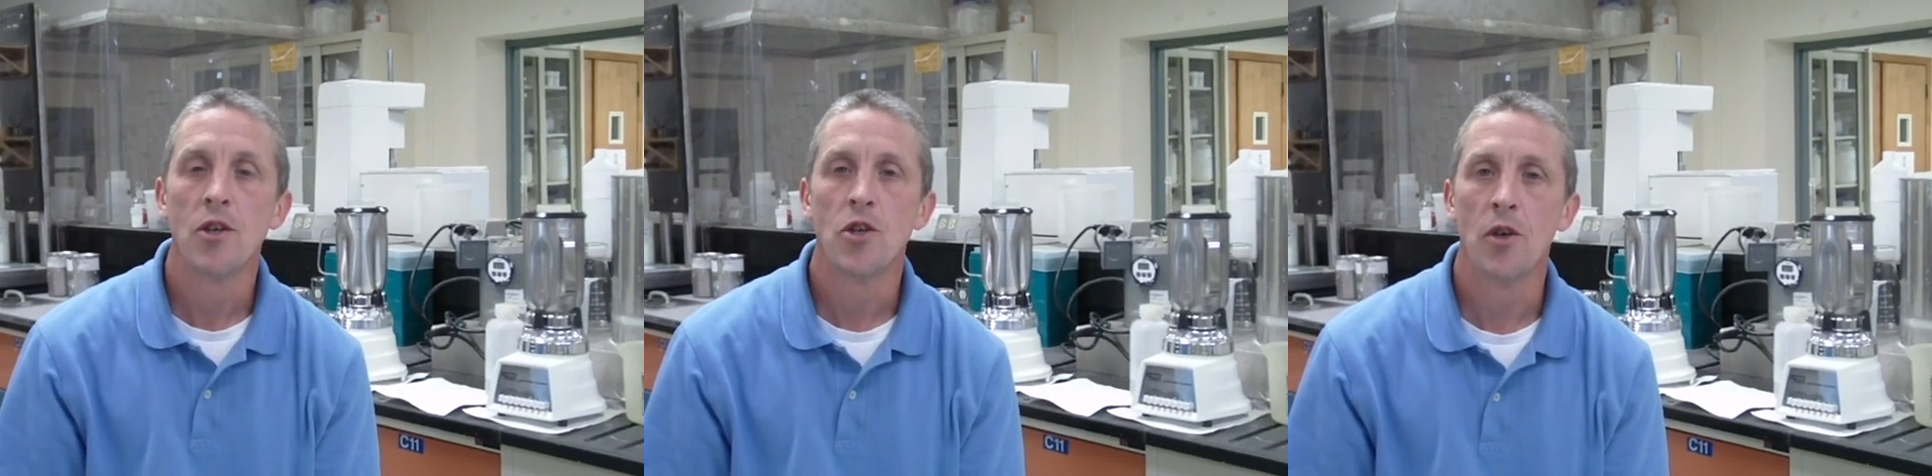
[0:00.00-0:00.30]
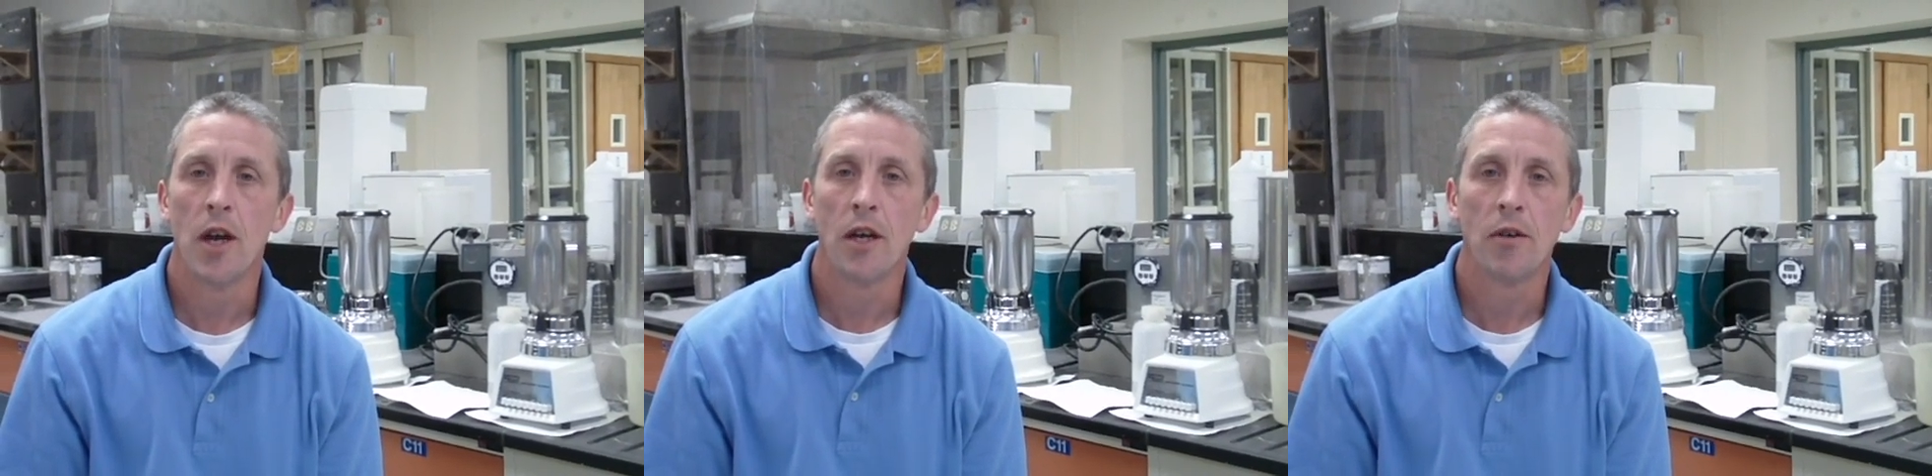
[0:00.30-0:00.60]
so
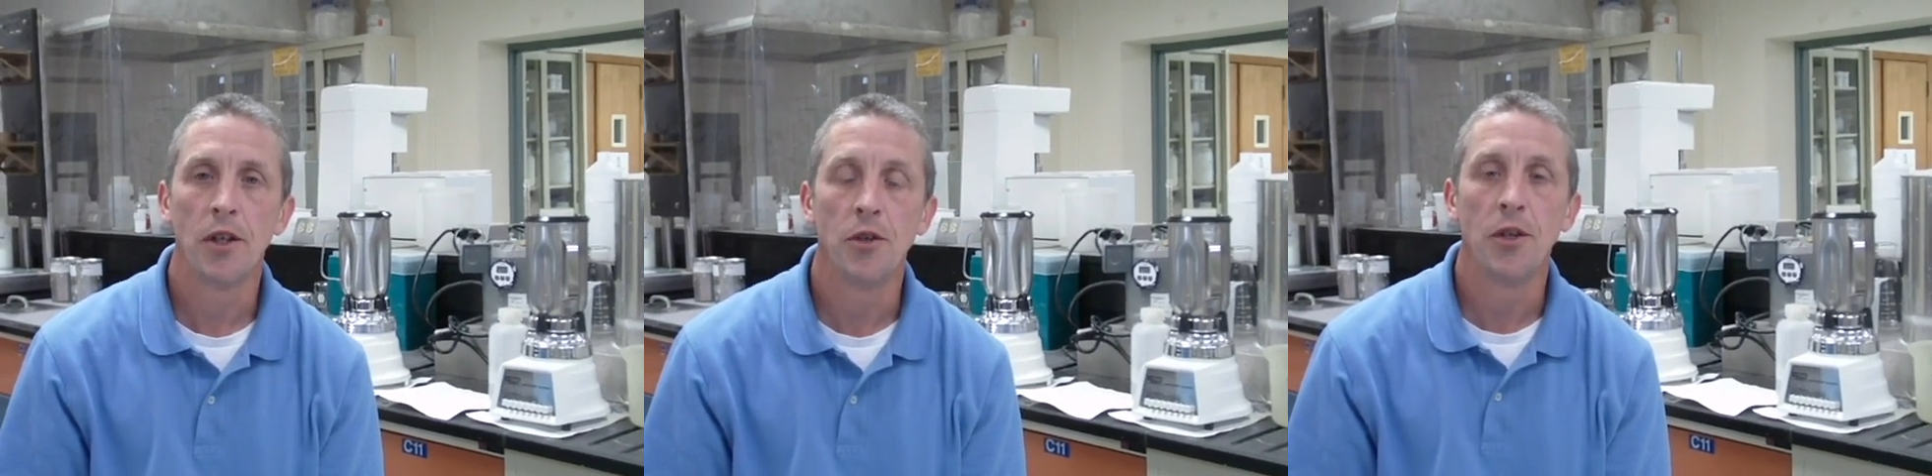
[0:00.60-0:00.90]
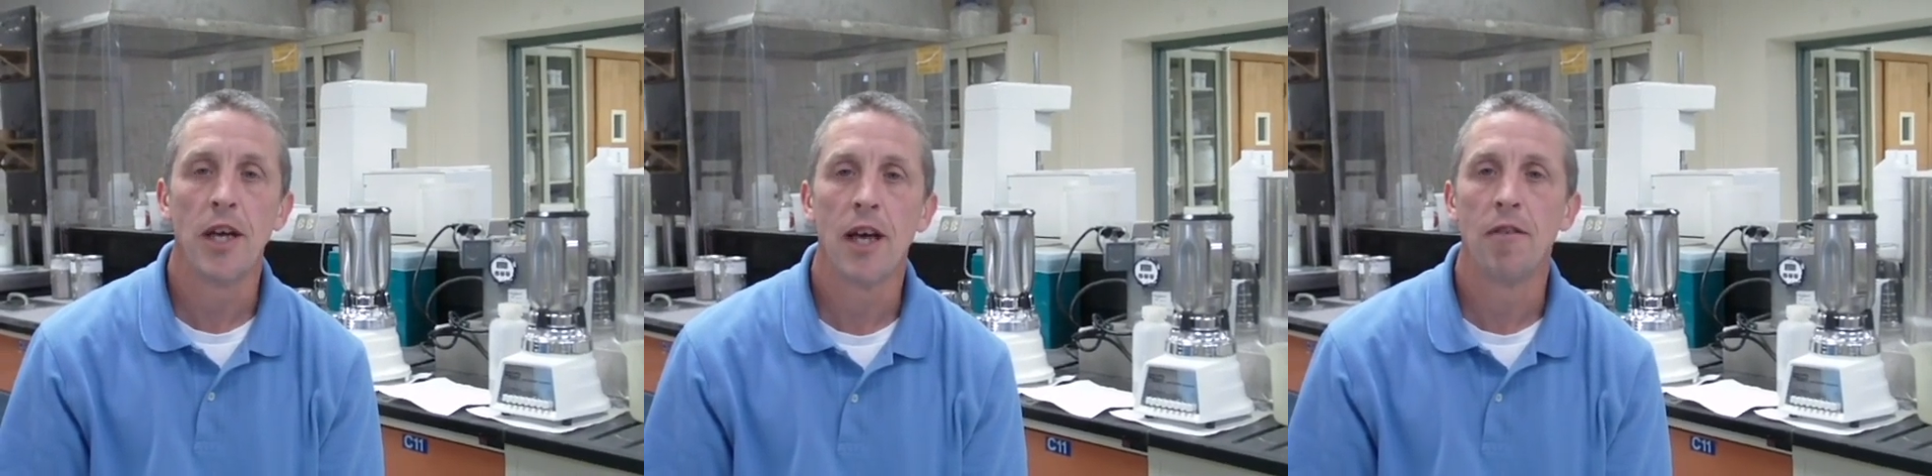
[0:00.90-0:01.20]
not only do
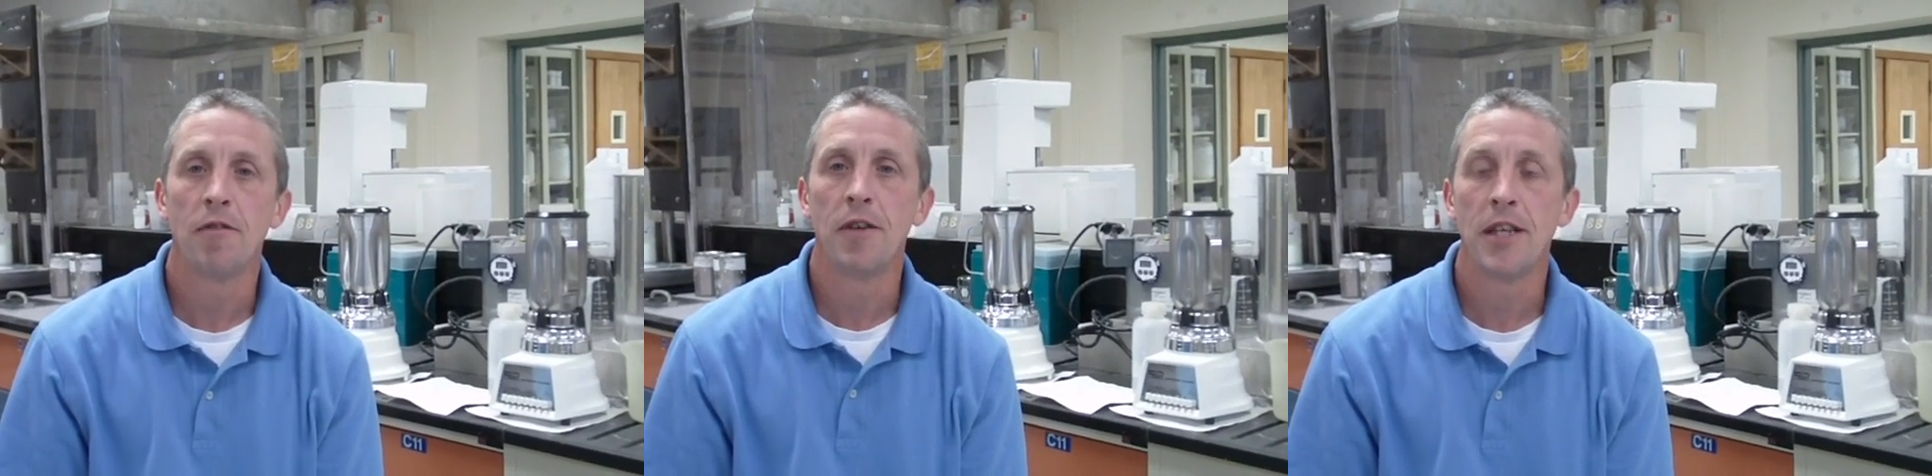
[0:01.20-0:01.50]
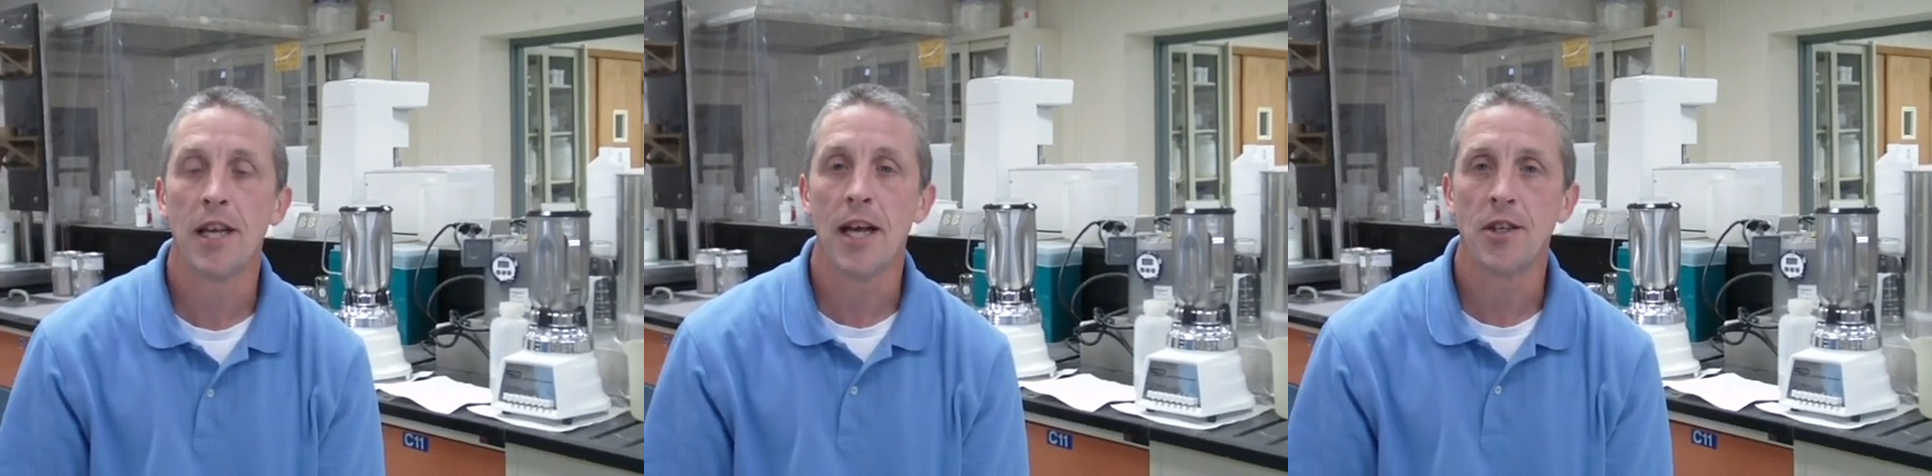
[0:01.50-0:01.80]
they have
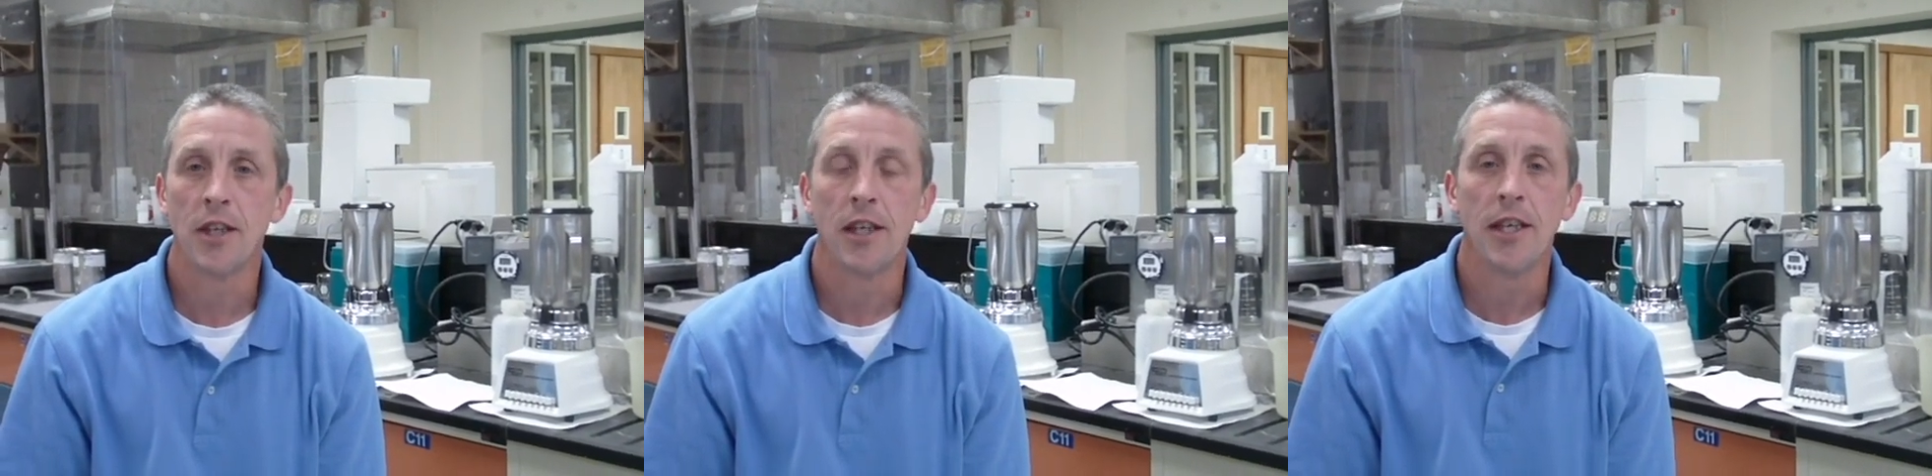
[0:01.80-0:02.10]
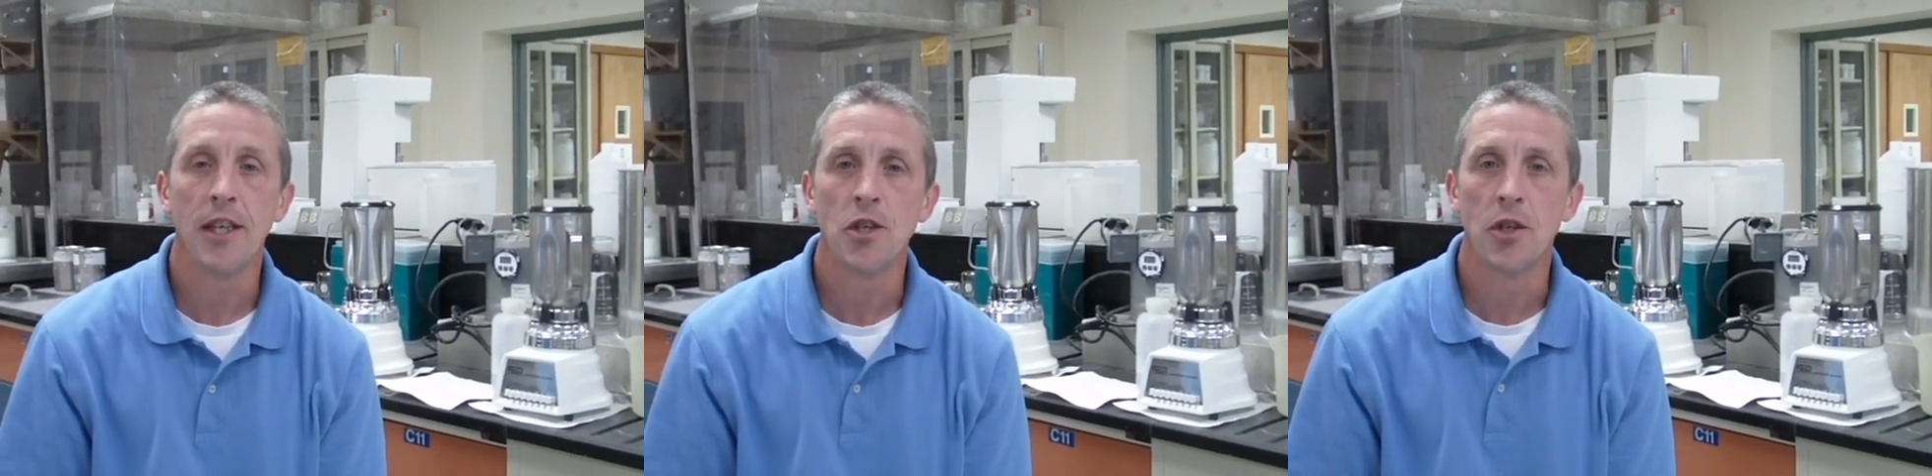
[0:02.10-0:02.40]
fantastic
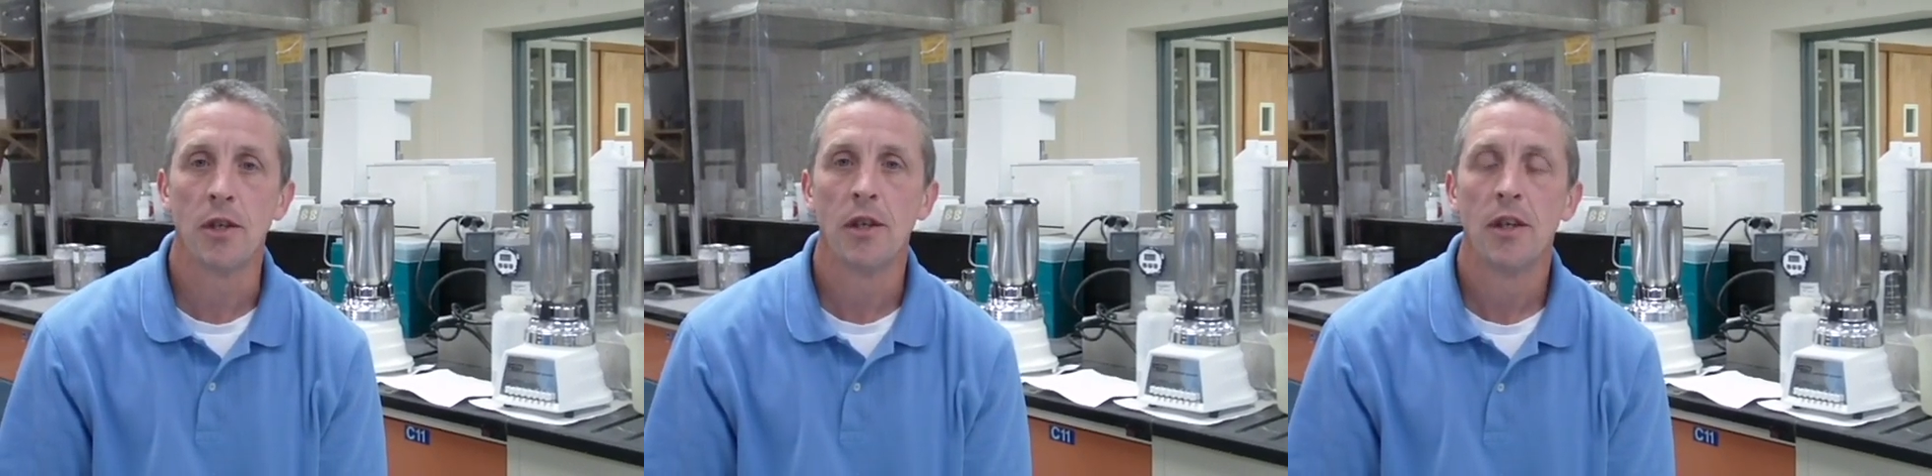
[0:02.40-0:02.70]
adhesion,